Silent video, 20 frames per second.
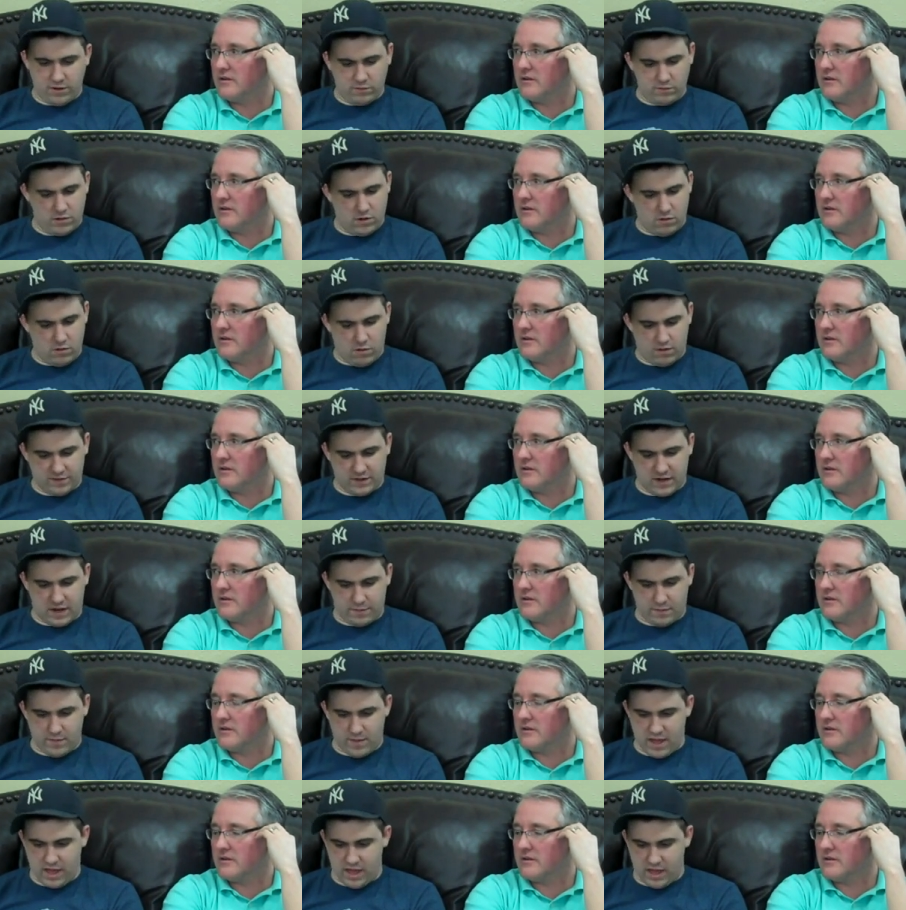Speaker 1: I don't know off the top
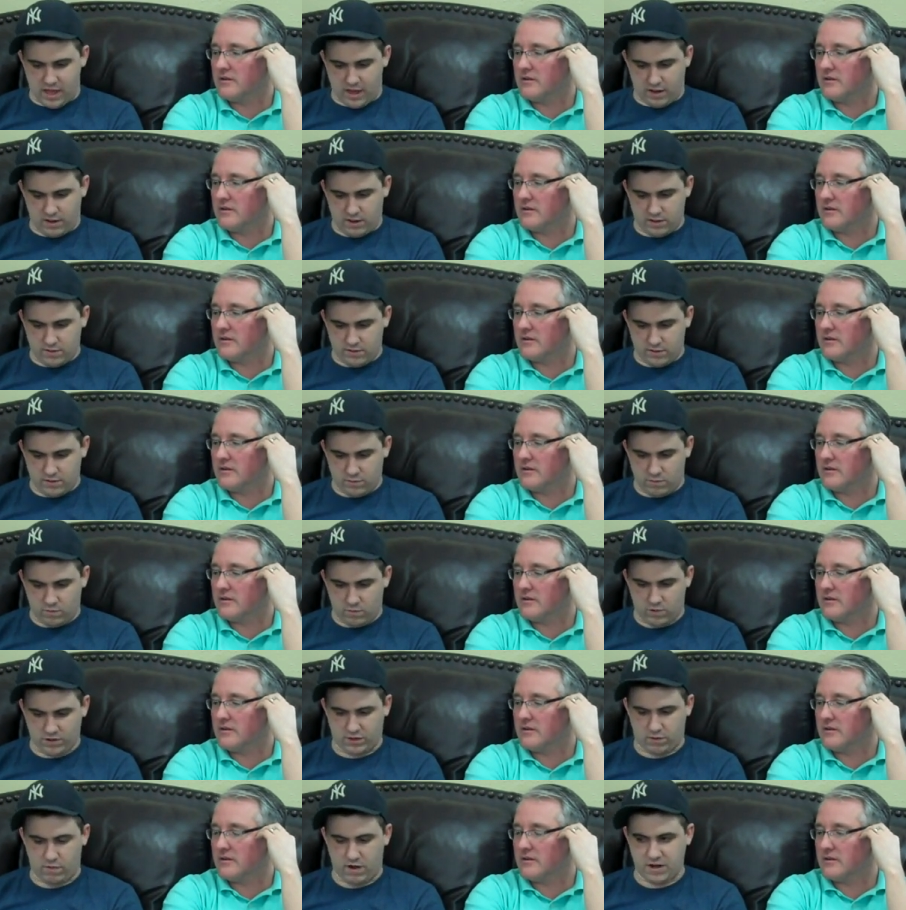of my head
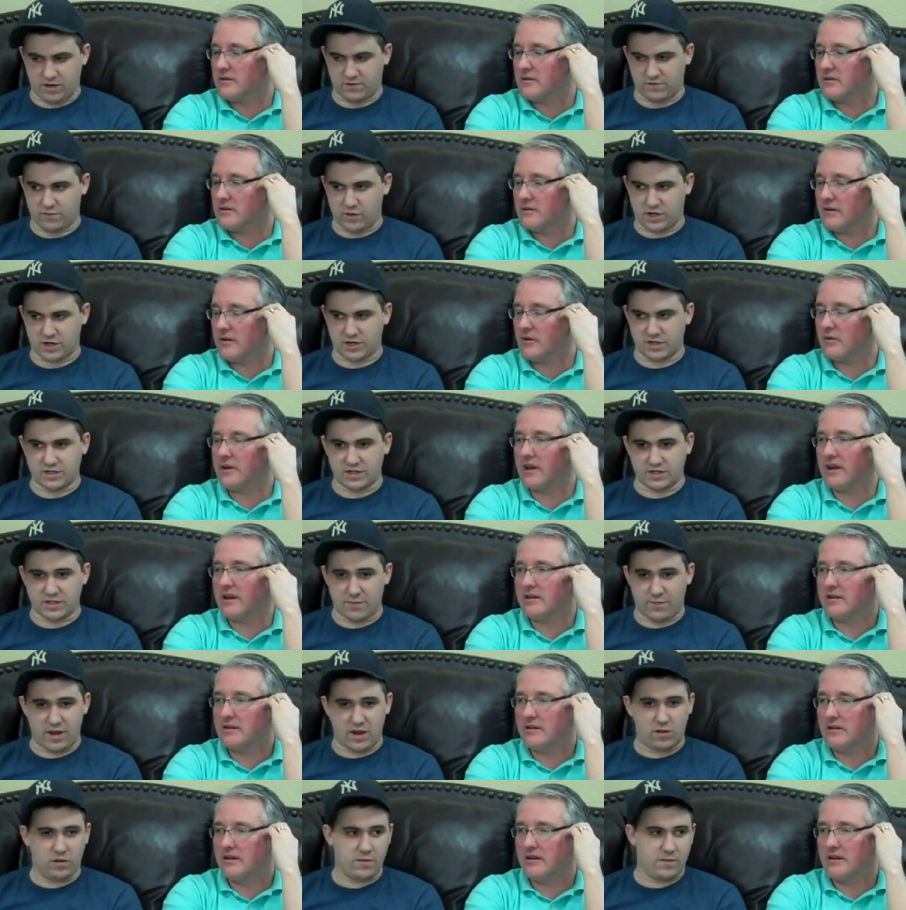what the range of pressure is. It
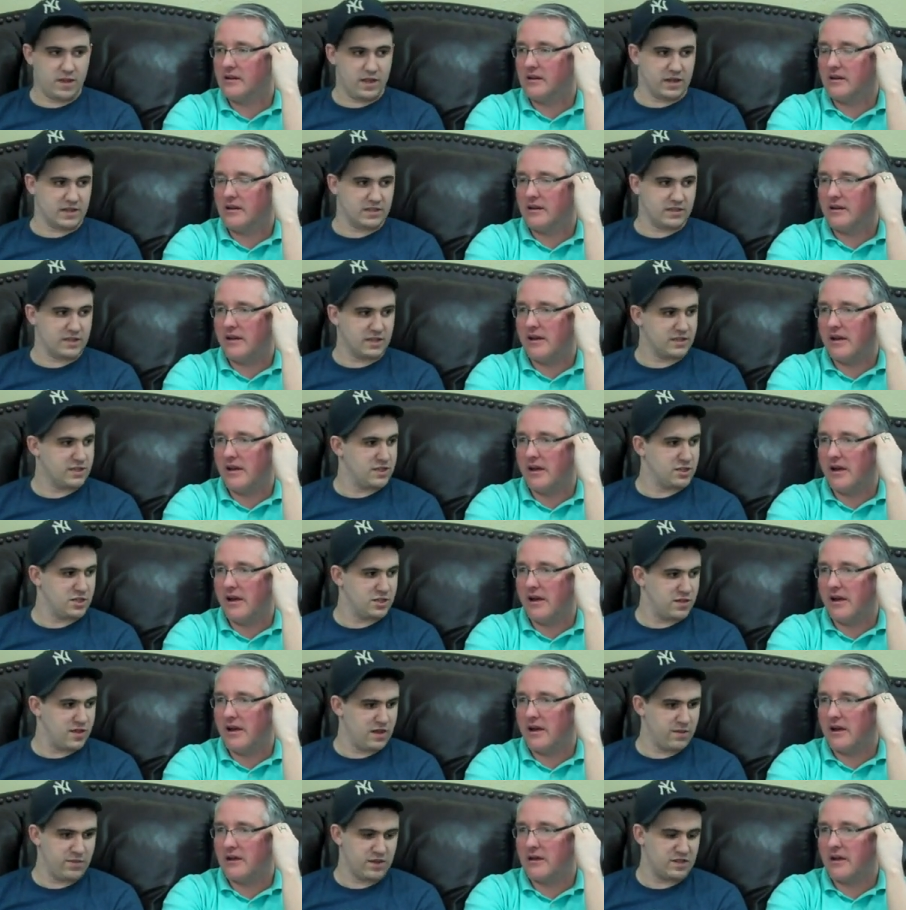might only be like a six inch
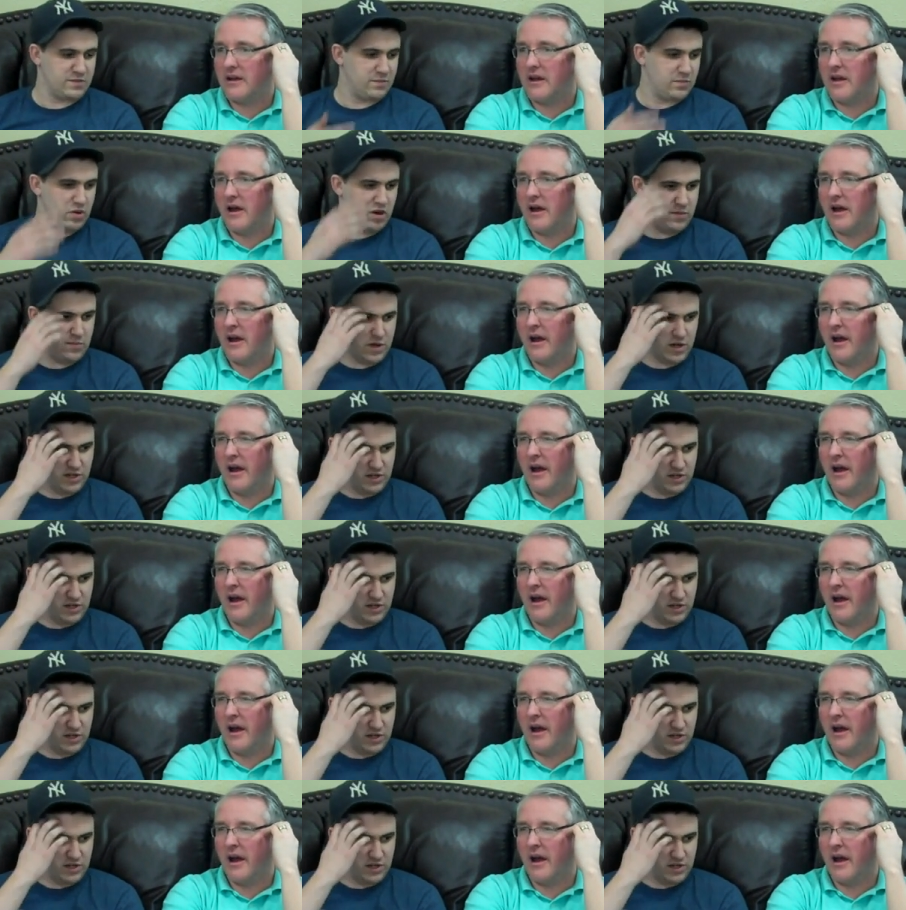thing, but it's pretty